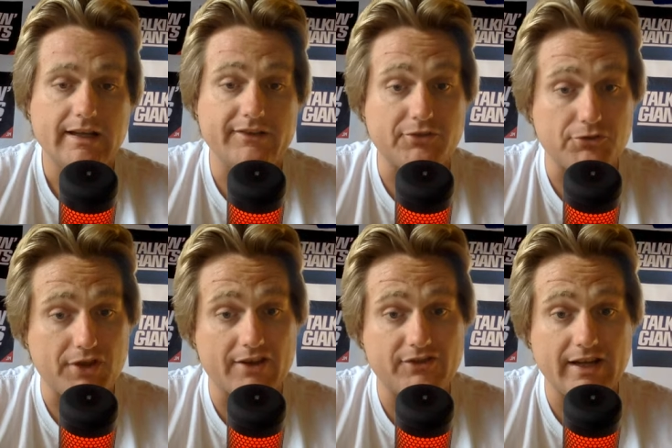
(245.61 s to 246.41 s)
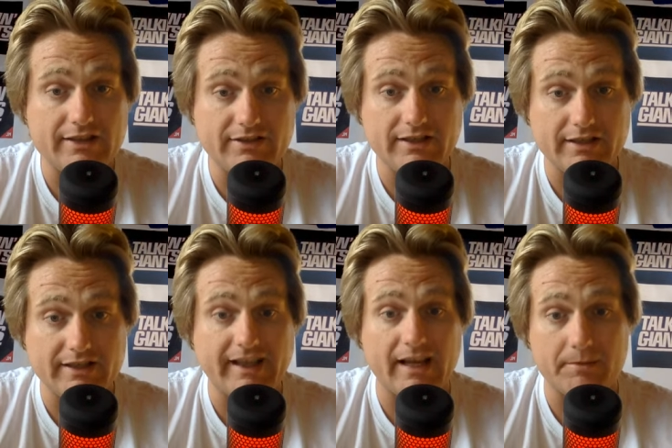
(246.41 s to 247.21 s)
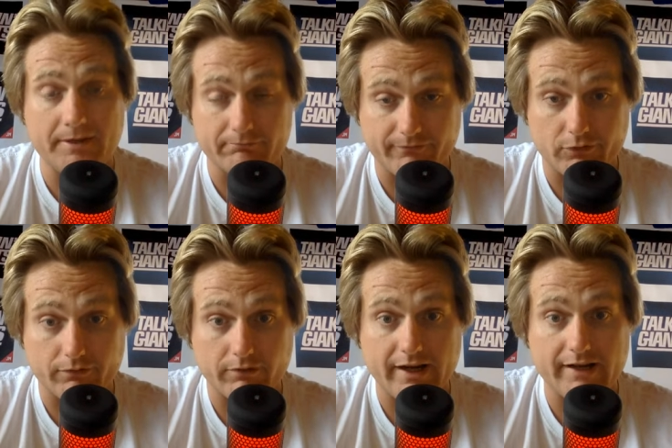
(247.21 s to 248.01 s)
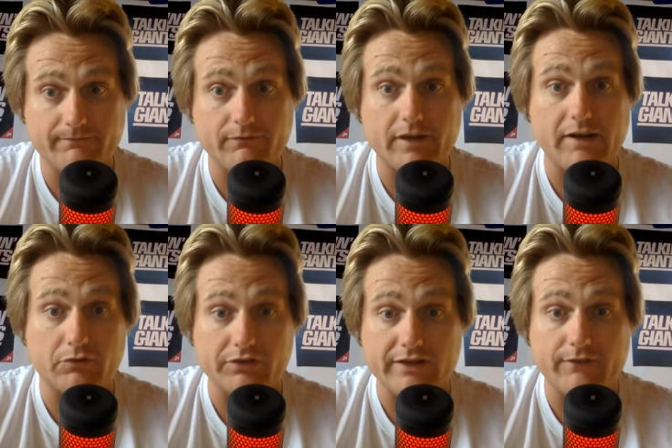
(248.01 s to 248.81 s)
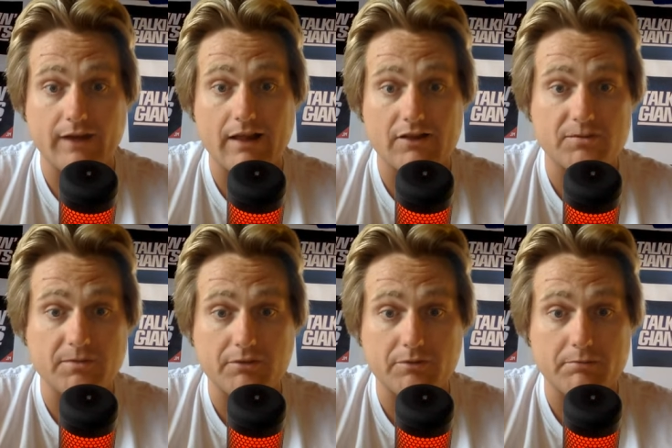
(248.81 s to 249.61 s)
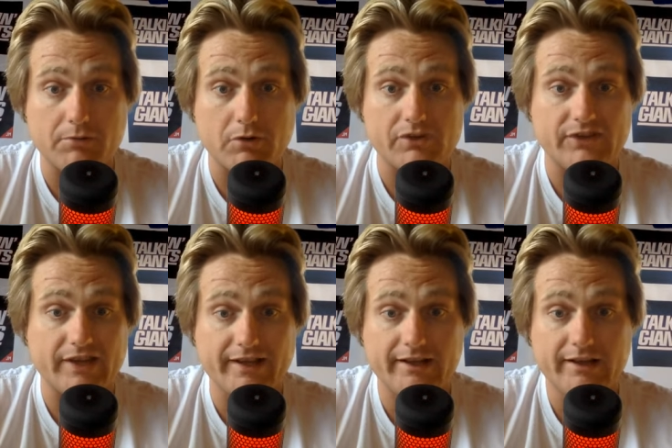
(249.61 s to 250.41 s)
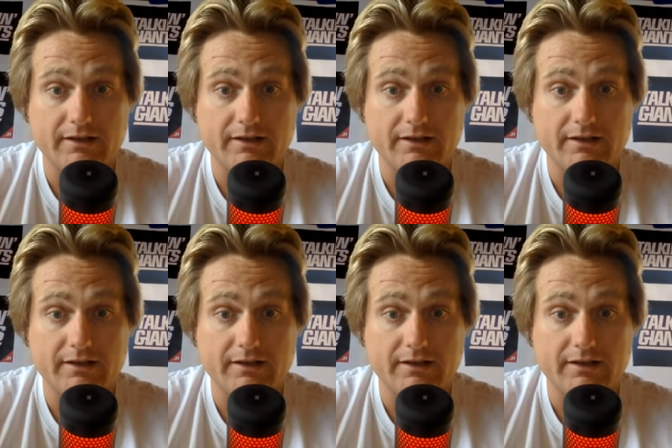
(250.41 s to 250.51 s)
In 2018, he came in for in in relief for Alex Smith when he broke his leg.